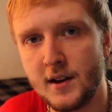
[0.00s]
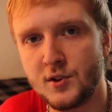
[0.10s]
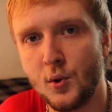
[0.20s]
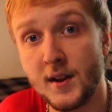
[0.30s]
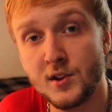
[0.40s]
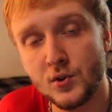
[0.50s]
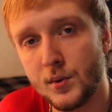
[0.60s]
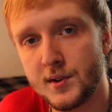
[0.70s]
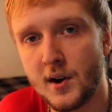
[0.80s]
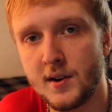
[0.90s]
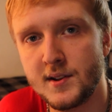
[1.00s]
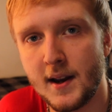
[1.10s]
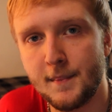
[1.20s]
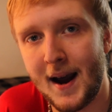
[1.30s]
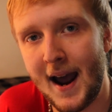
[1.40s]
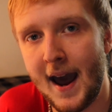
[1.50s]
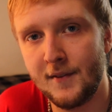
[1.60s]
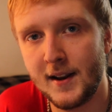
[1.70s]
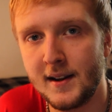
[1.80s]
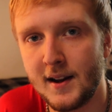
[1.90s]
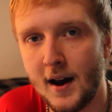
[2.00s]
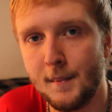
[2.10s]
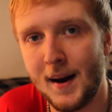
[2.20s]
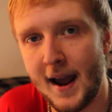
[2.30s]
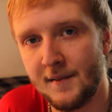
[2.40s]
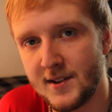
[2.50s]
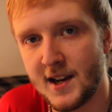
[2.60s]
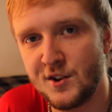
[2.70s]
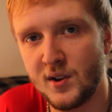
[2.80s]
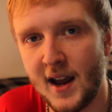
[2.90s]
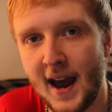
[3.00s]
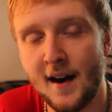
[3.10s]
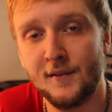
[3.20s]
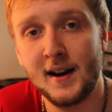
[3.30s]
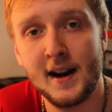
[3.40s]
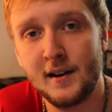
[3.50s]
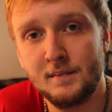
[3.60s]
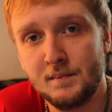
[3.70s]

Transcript: So when school starts up, I have an income, I have a schedule I have, and I